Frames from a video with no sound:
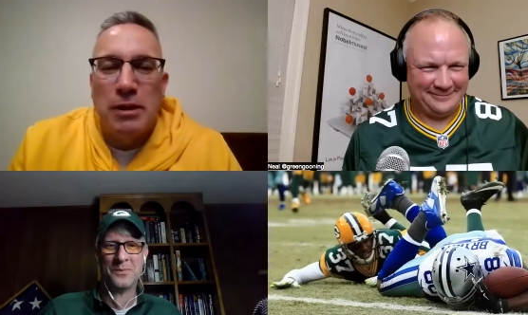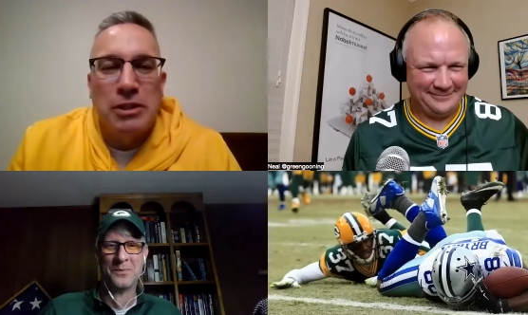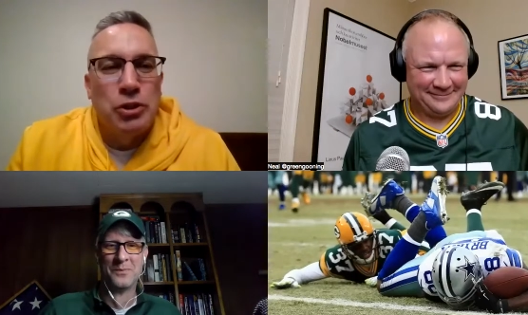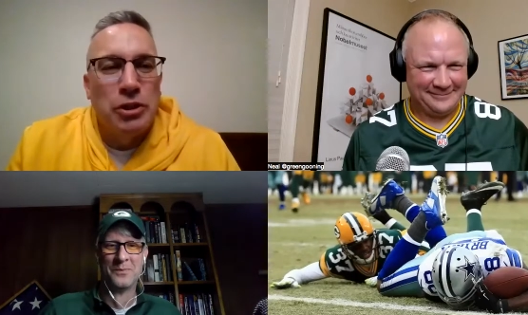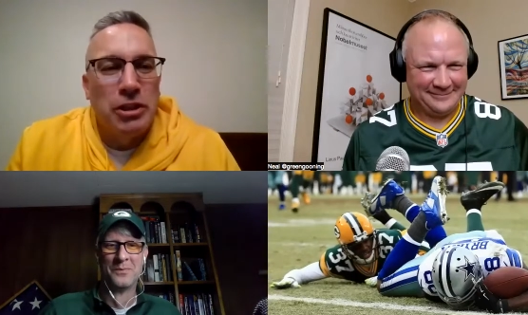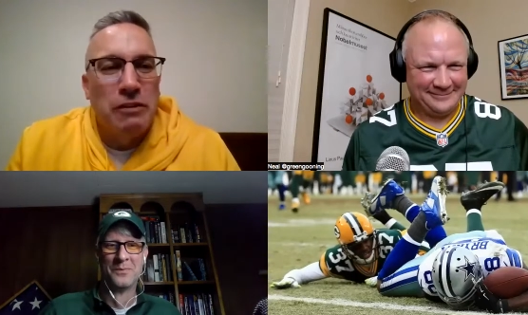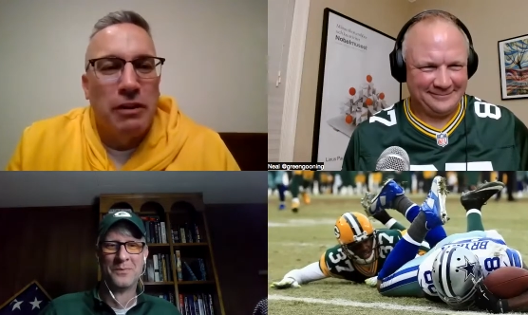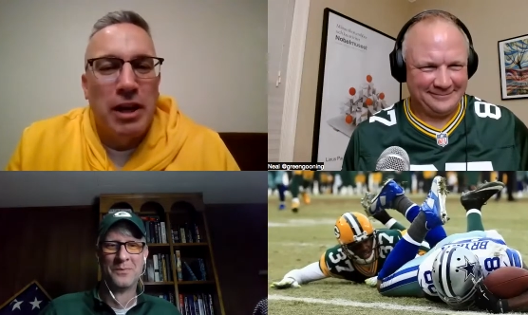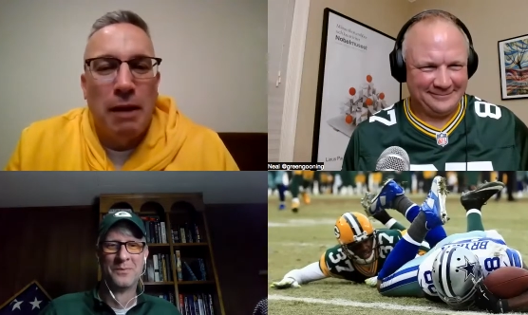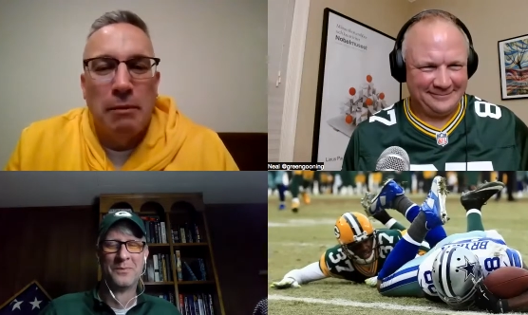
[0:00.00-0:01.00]
Speaker 1: Make sure you leave a
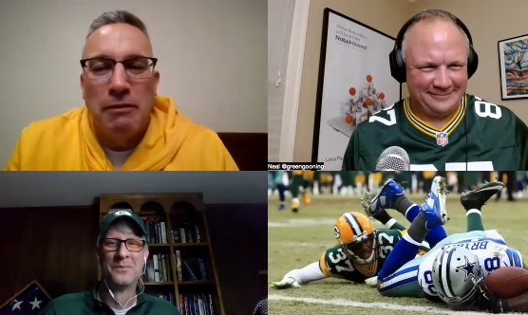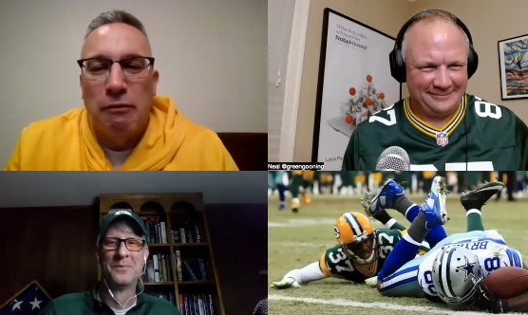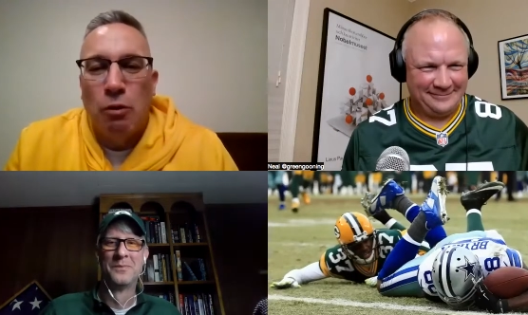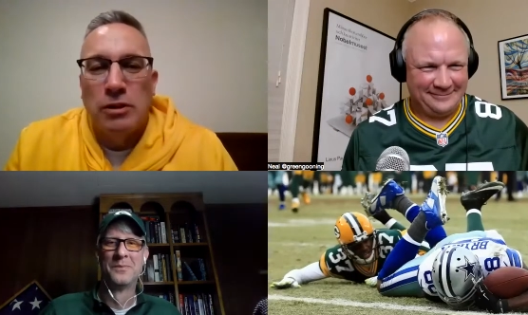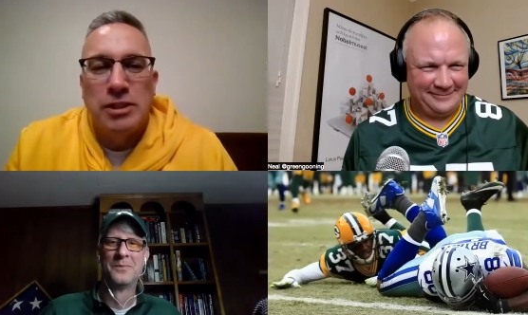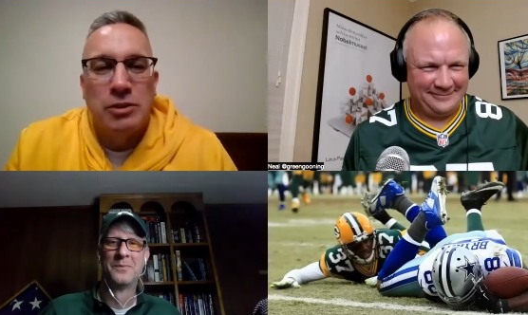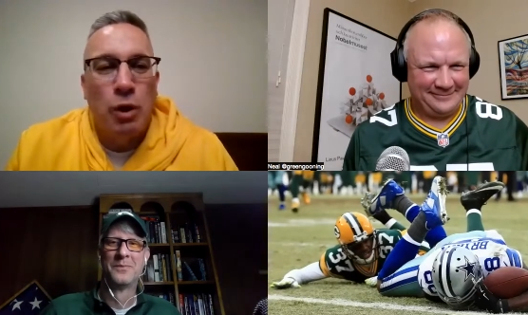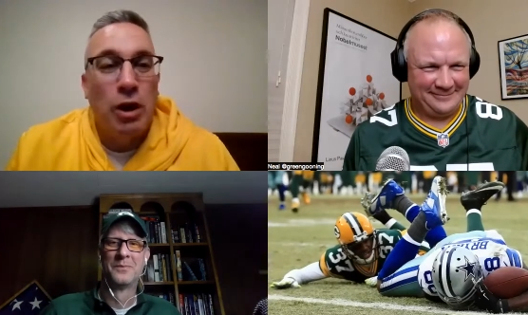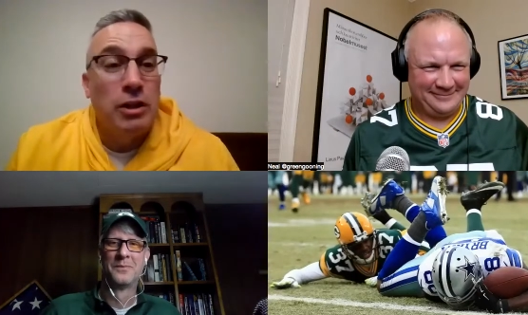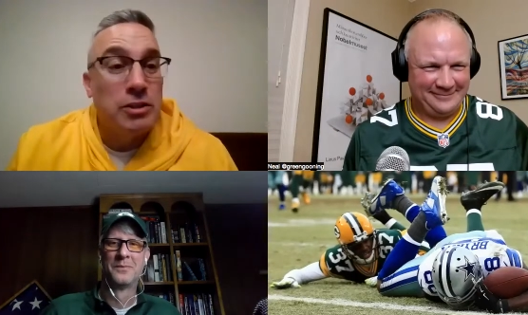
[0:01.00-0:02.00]
comment for us as
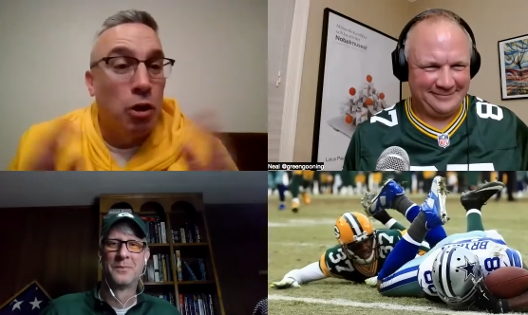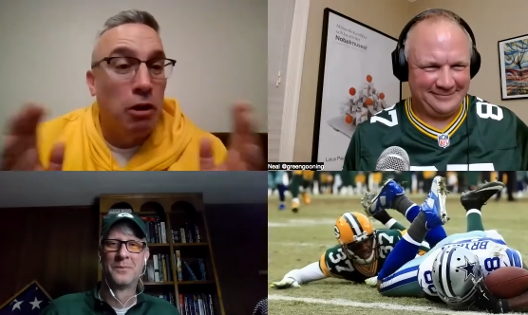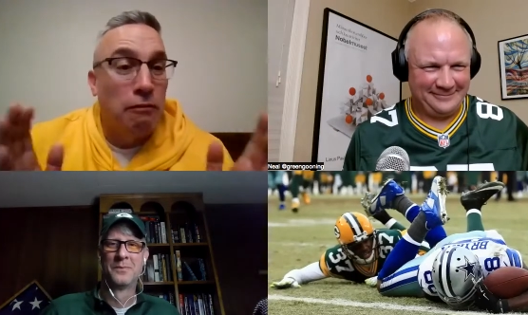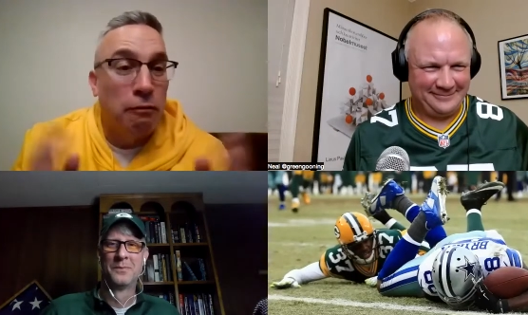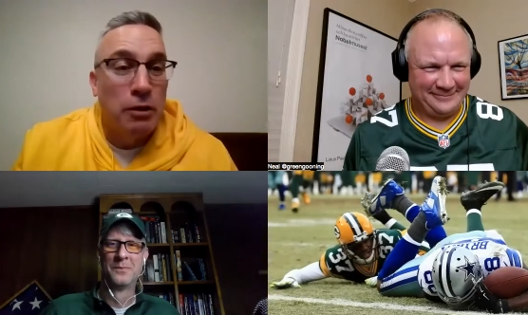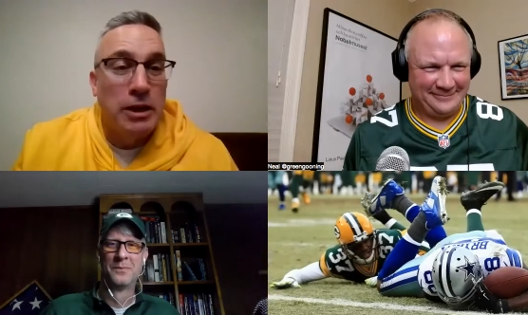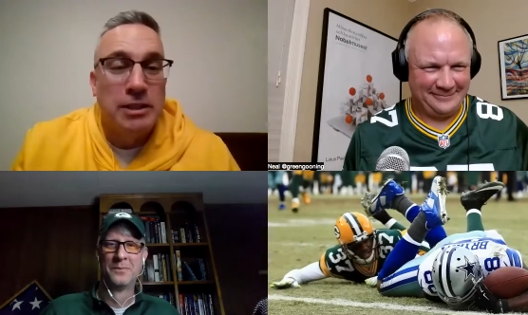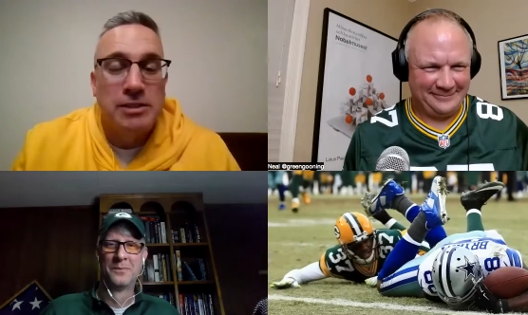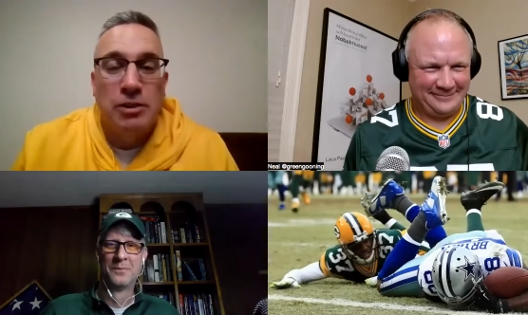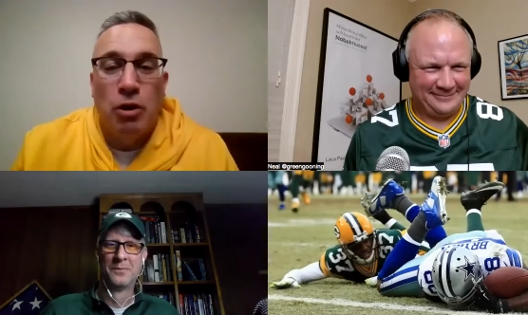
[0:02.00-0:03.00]
well. It's all free,
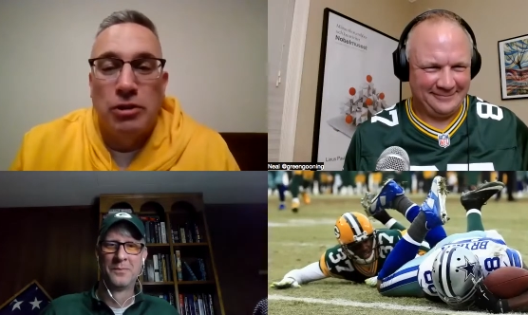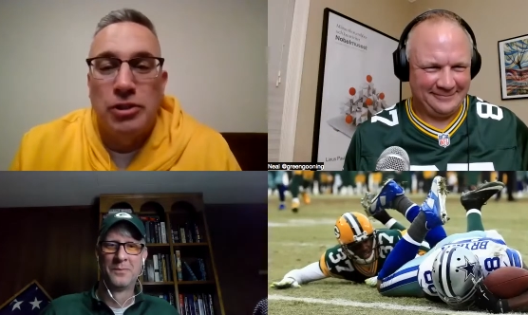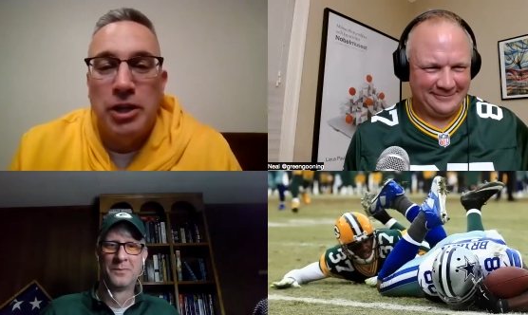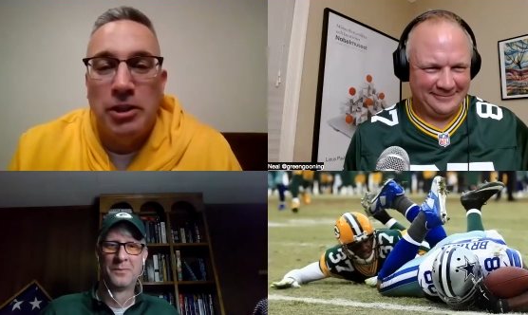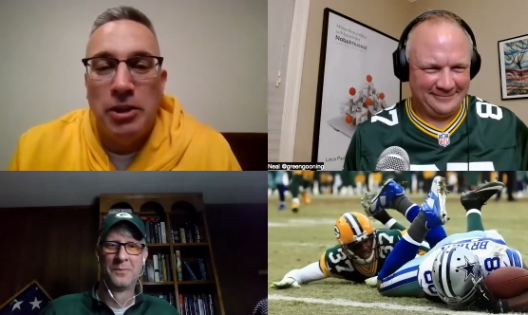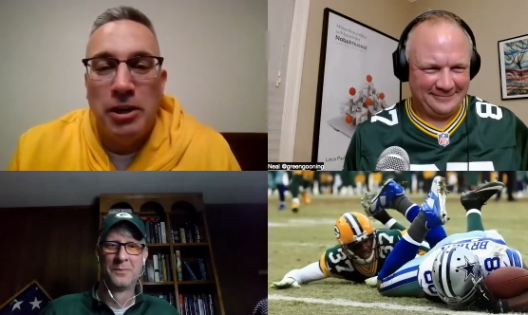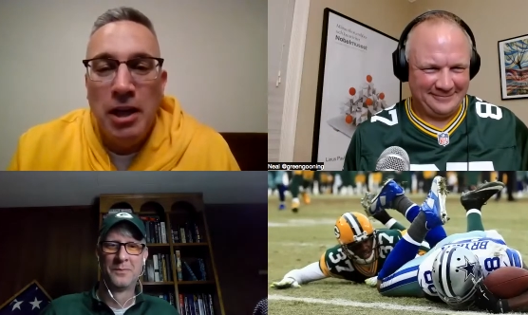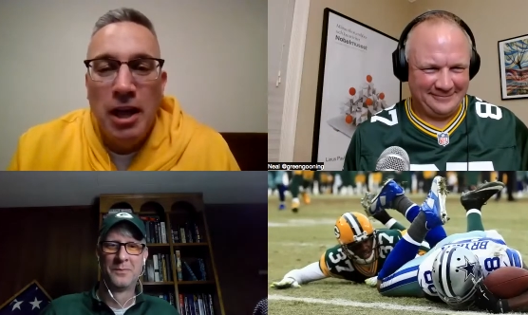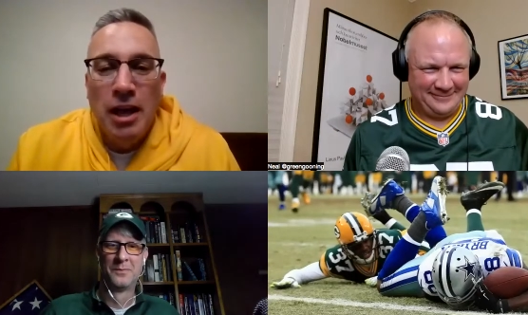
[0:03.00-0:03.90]
doesn't cost you anything.